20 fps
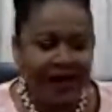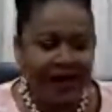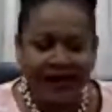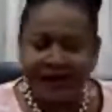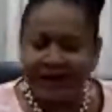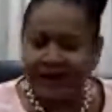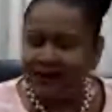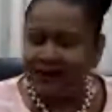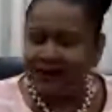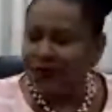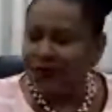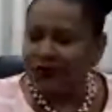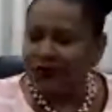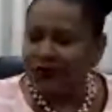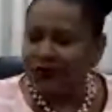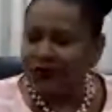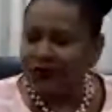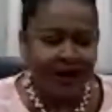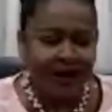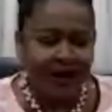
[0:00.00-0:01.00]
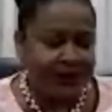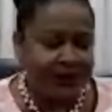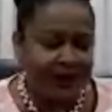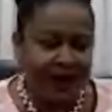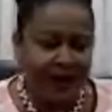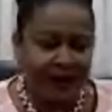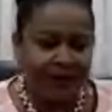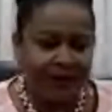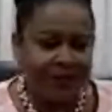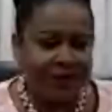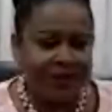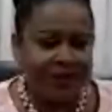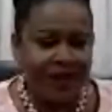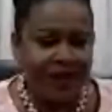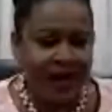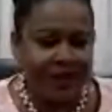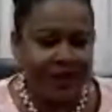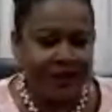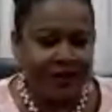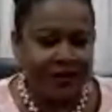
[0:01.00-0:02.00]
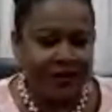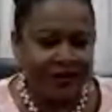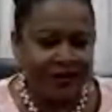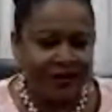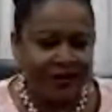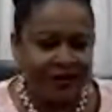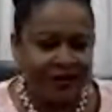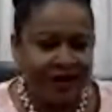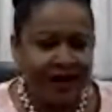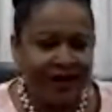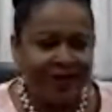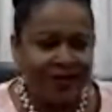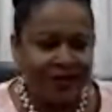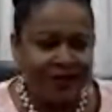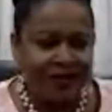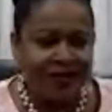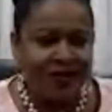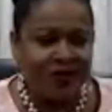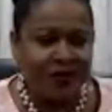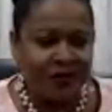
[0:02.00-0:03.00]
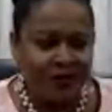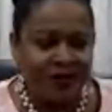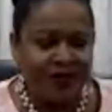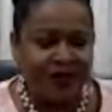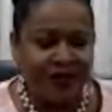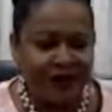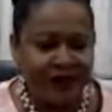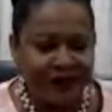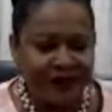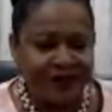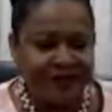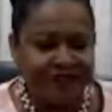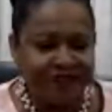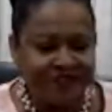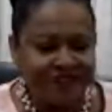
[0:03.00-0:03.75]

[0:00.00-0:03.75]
I can go to any Caribbean island and meet a UWI friend.